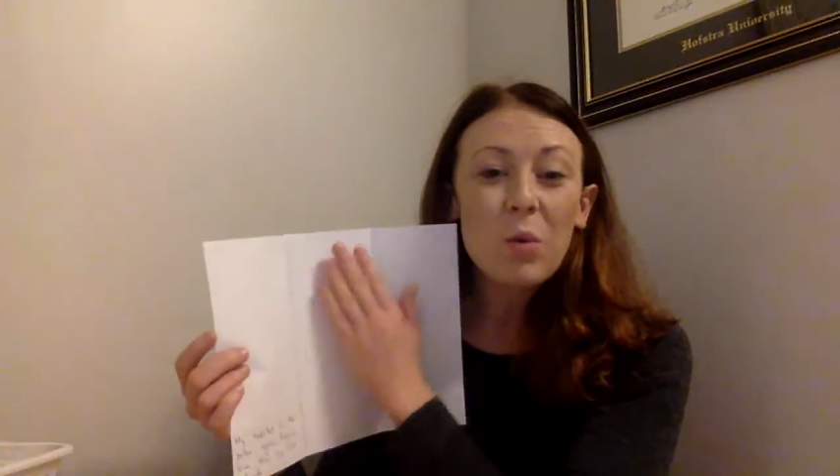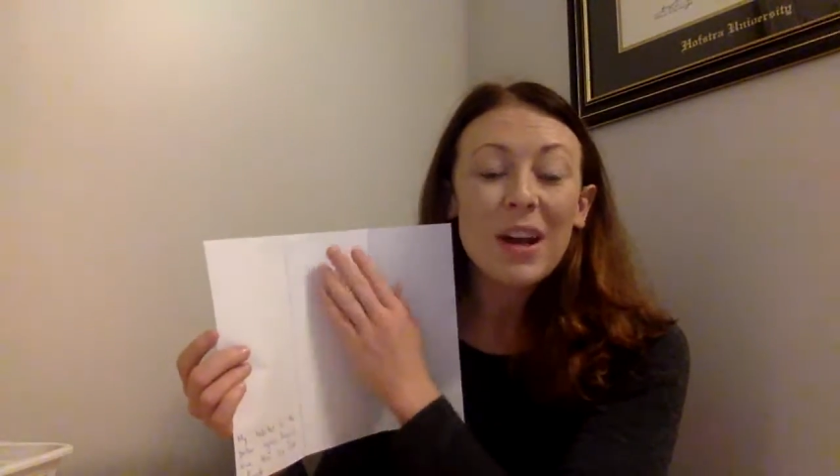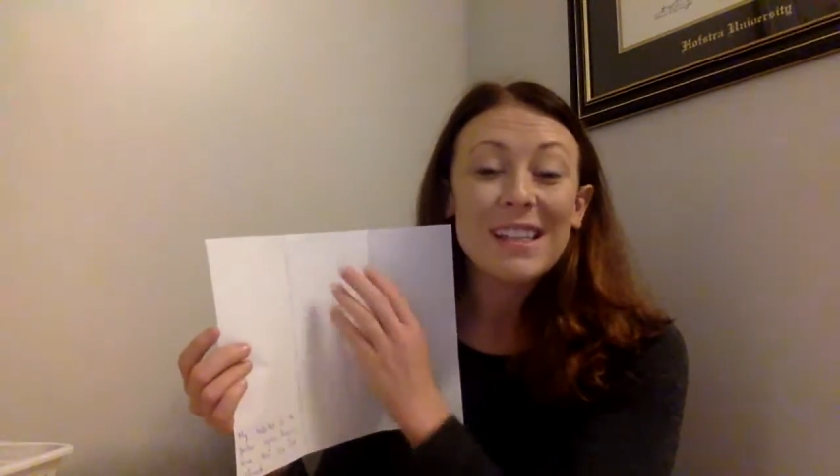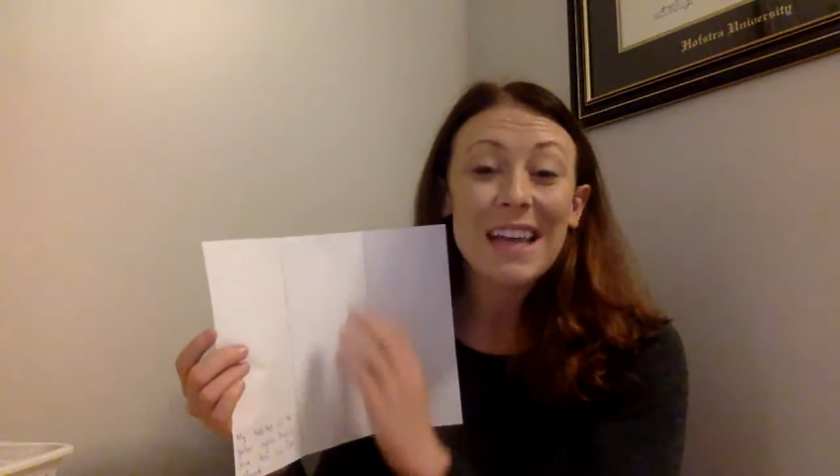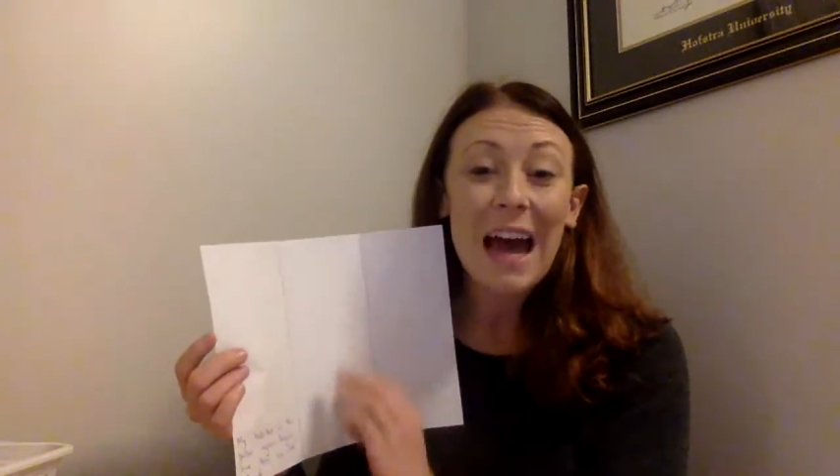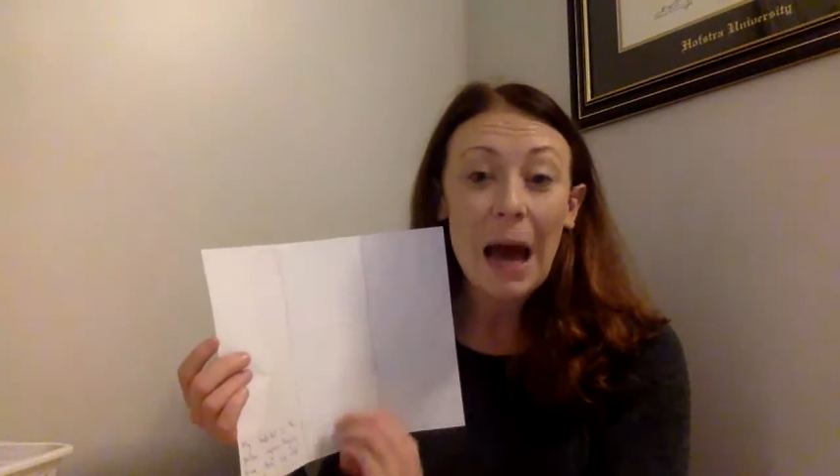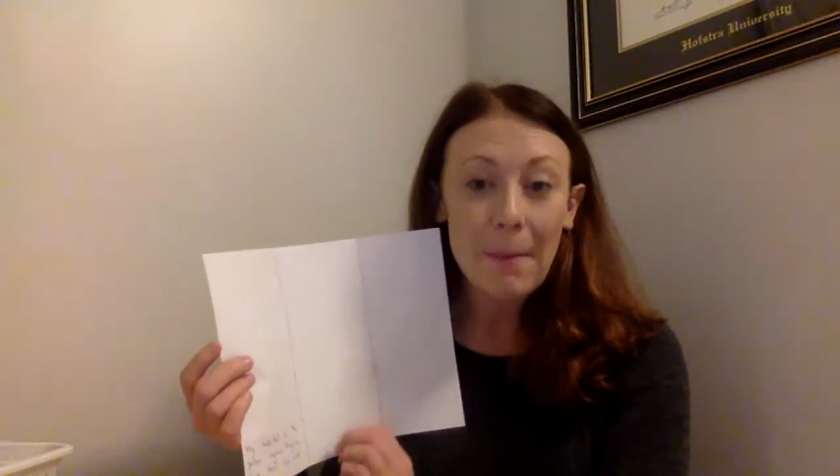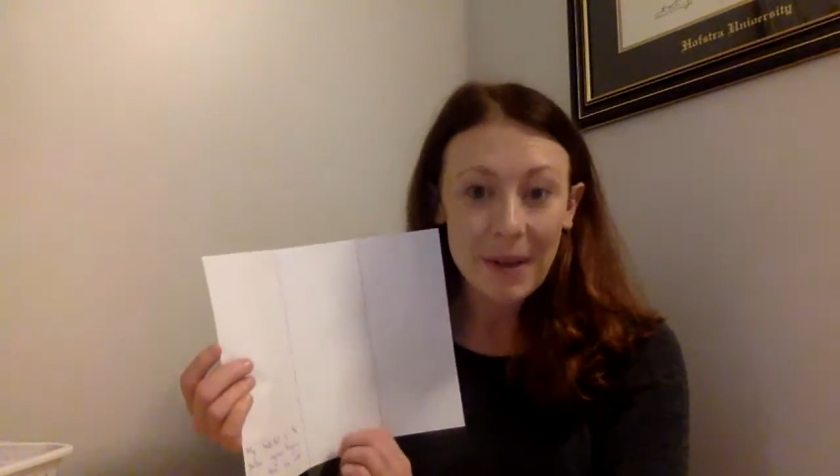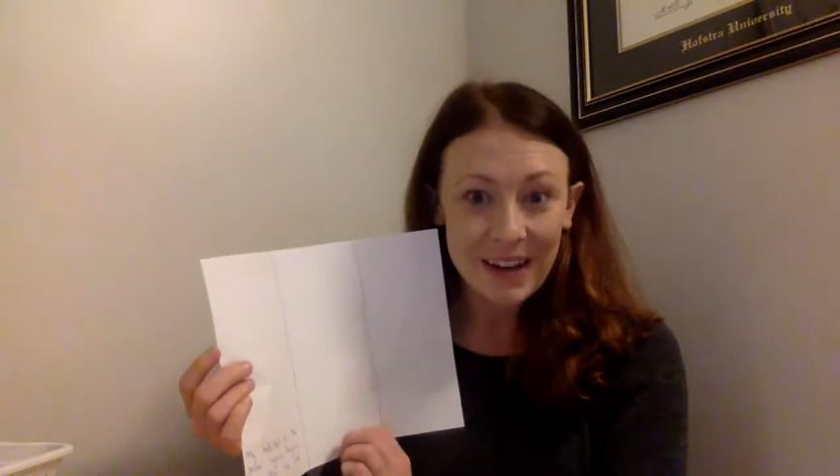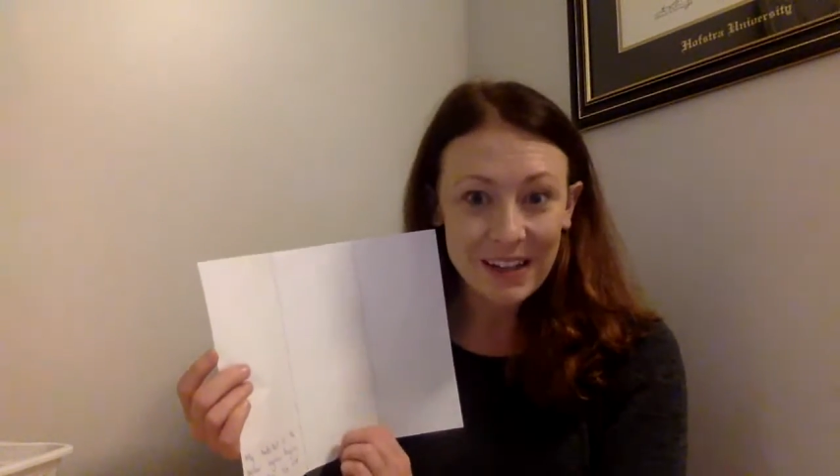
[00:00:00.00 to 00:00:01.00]
what is
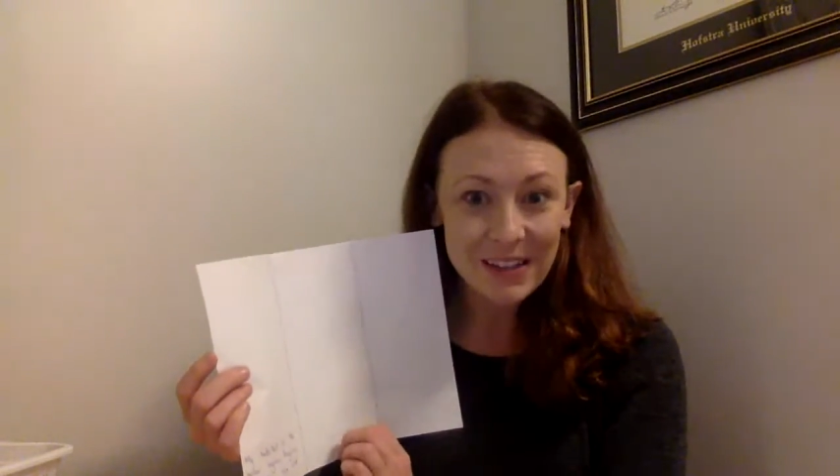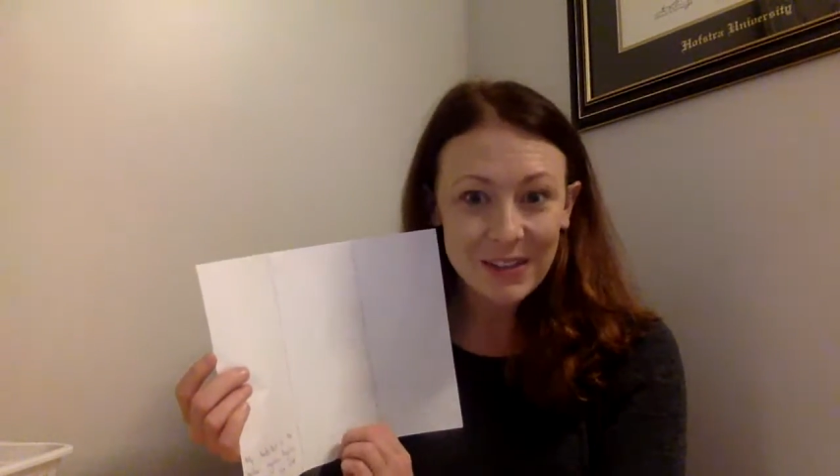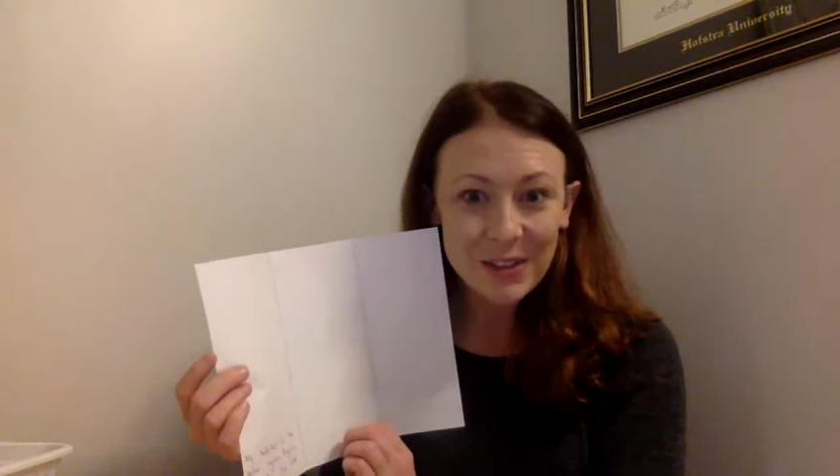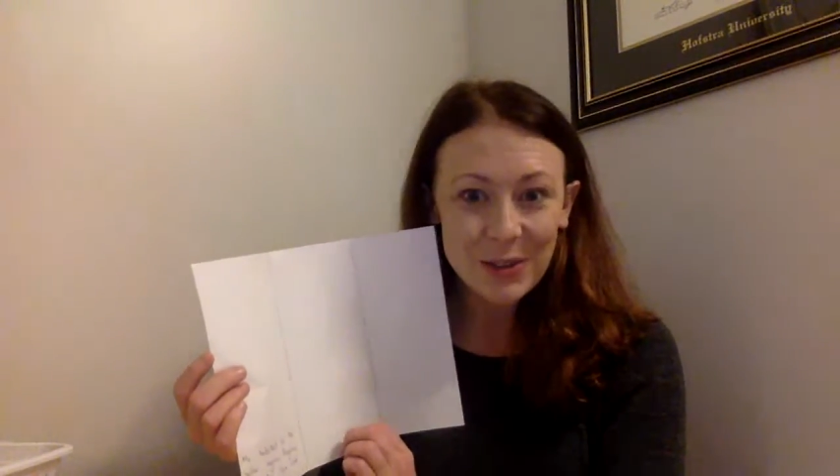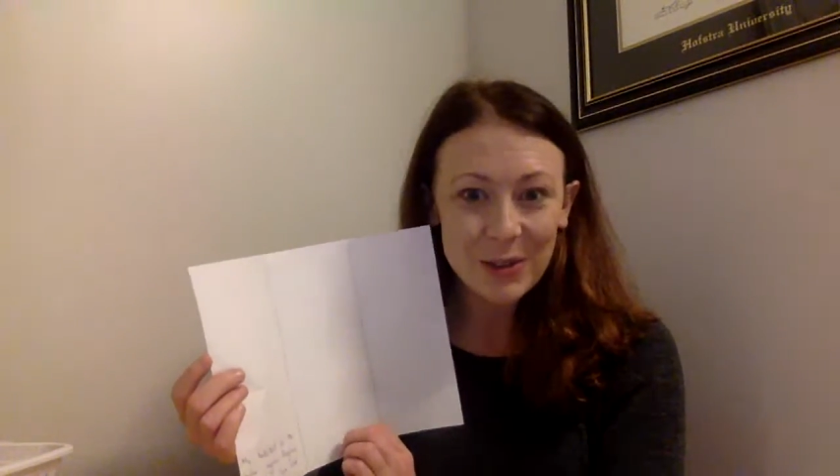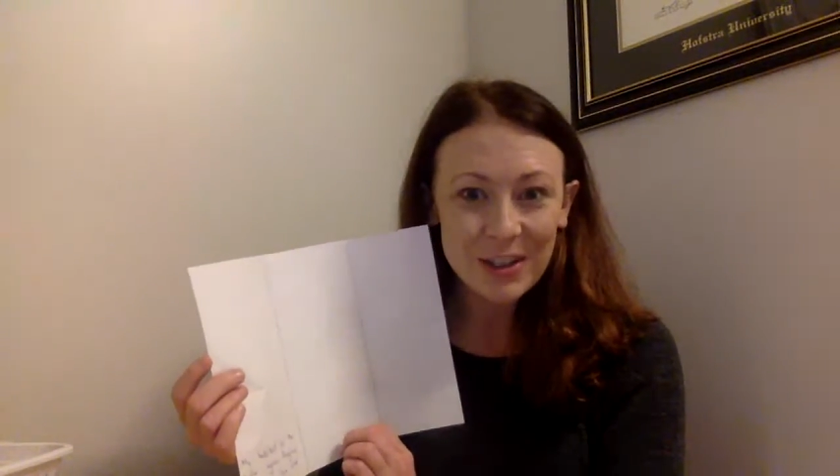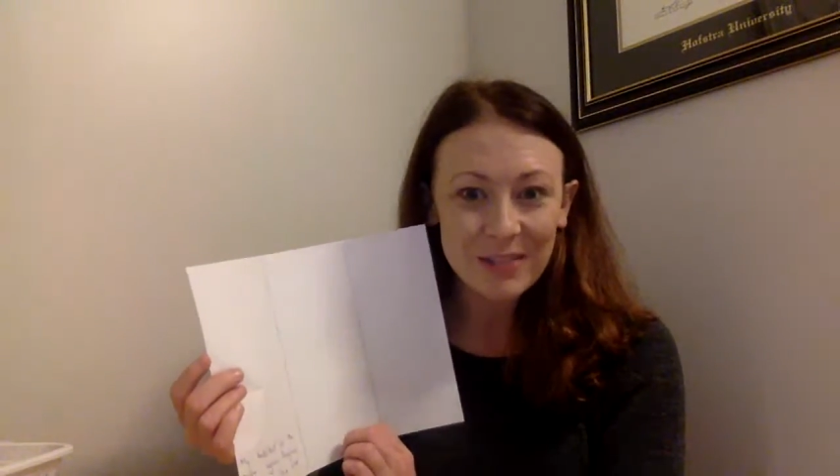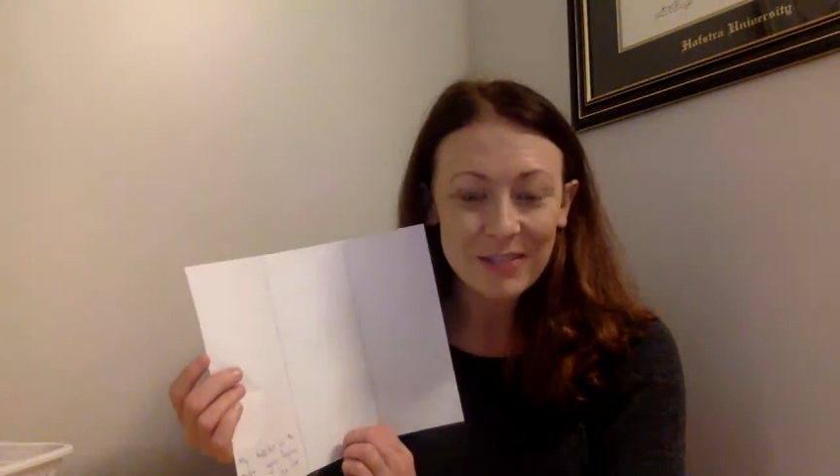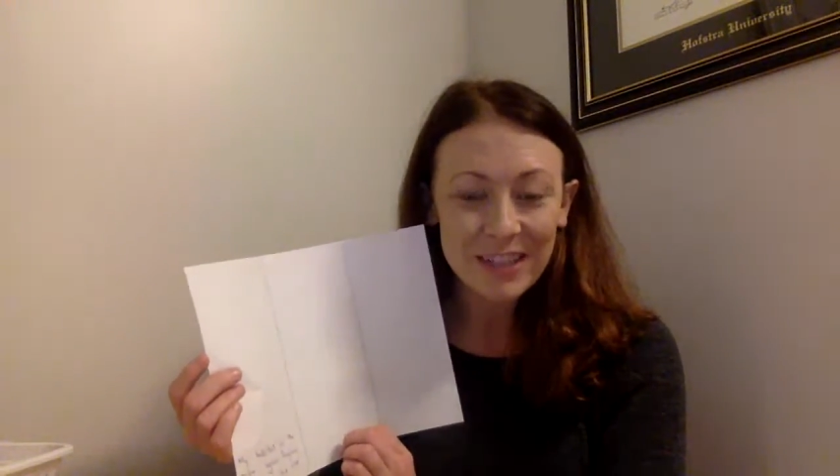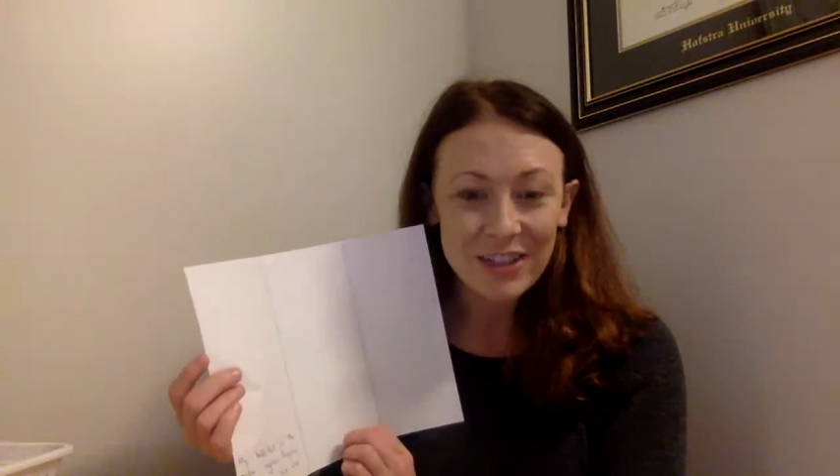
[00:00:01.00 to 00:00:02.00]
happening to
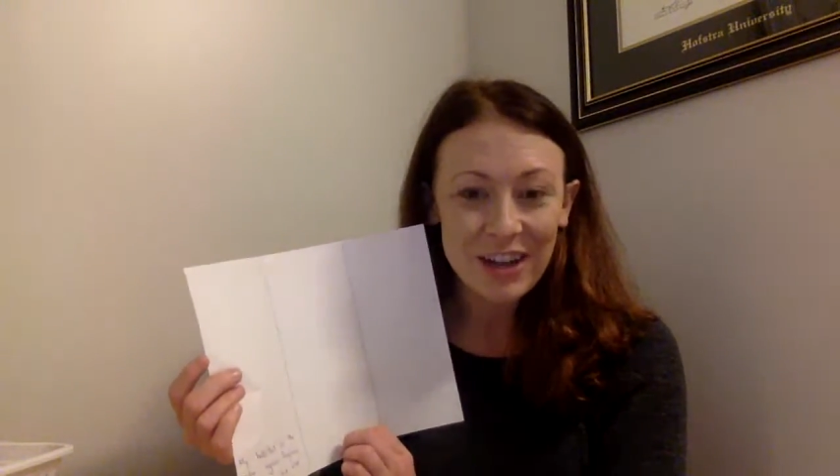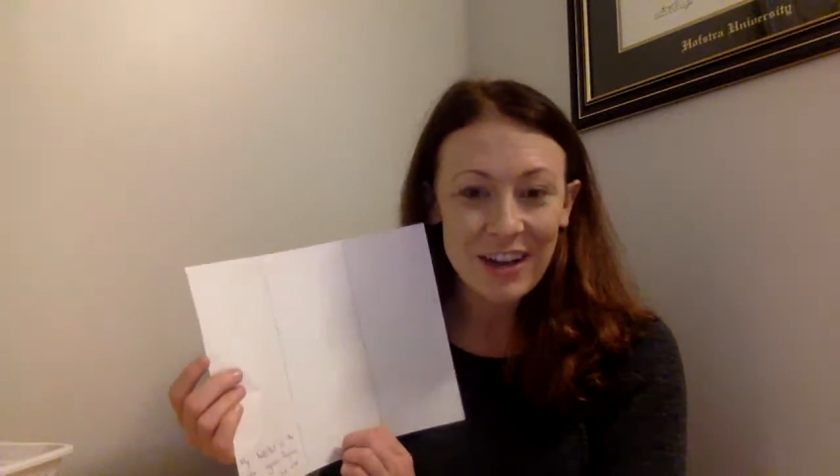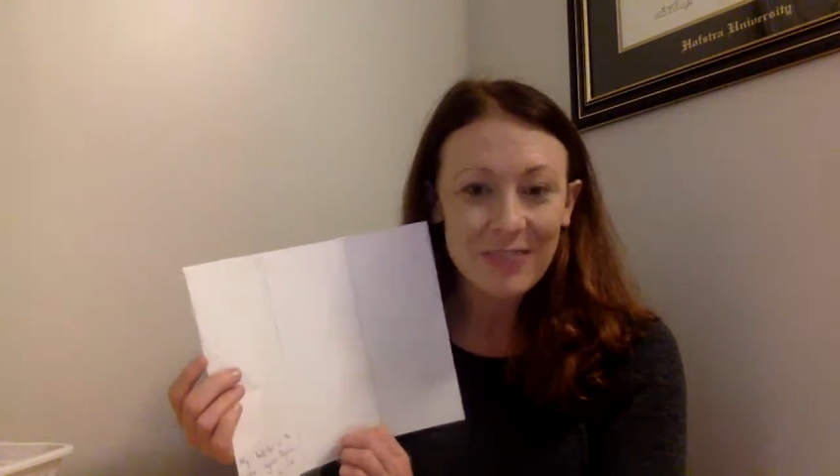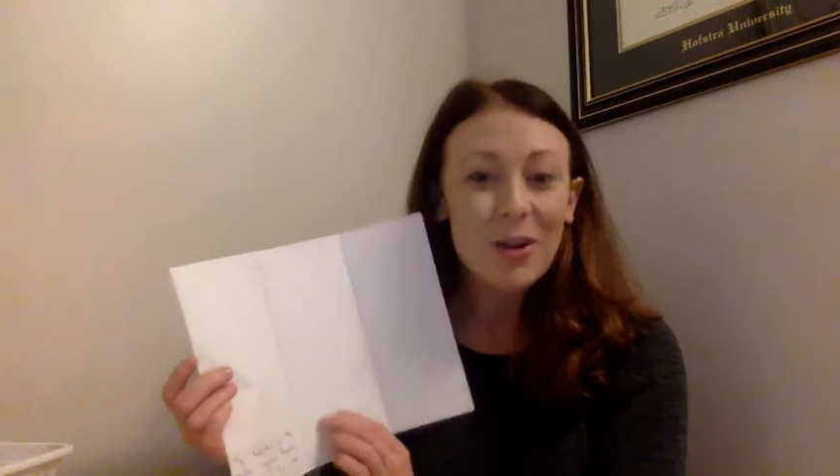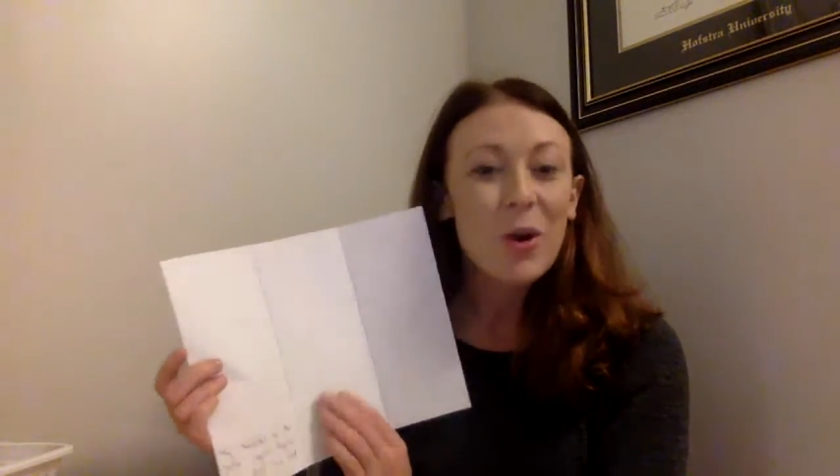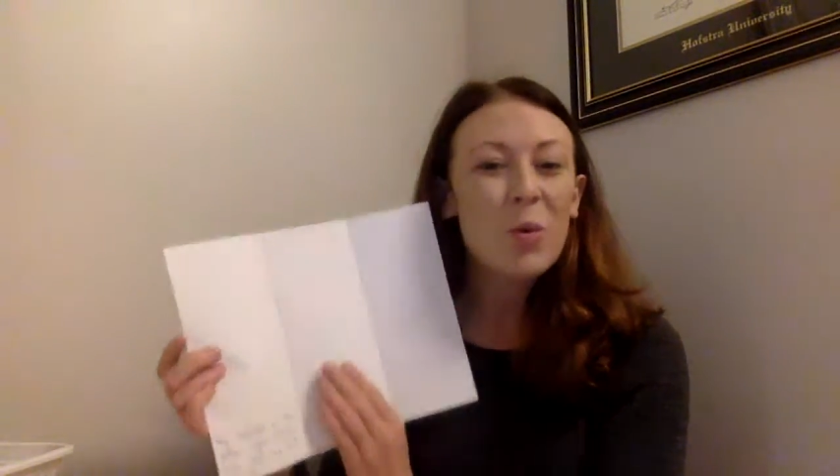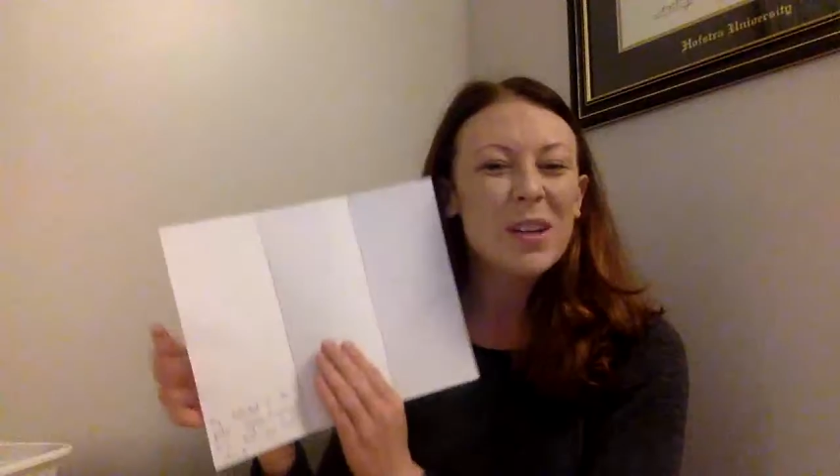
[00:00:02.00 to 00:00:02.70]
your region,